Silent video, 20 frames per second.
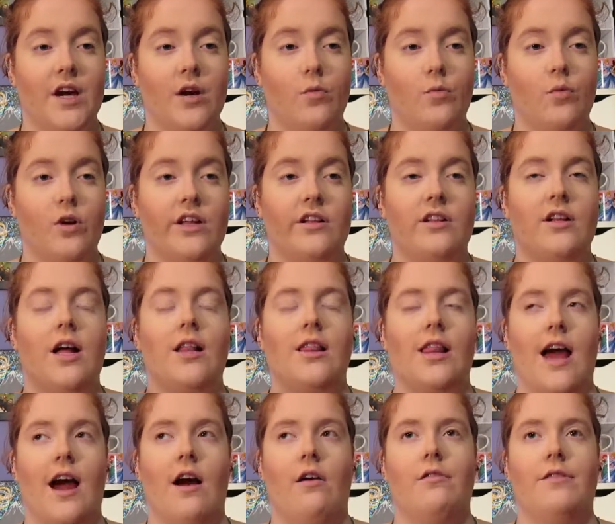will
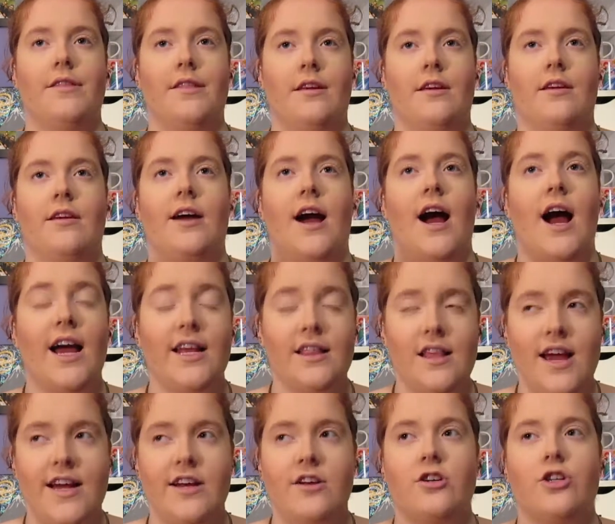allow the
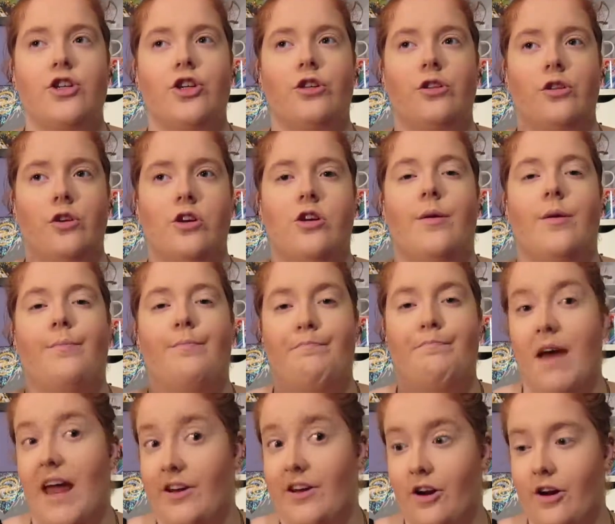highlighter to look
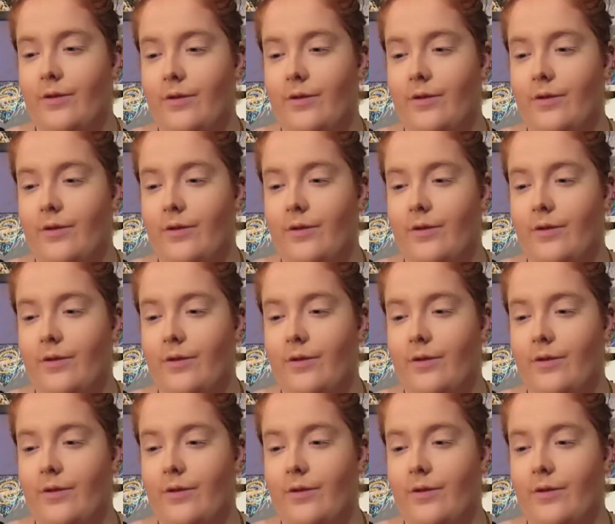better.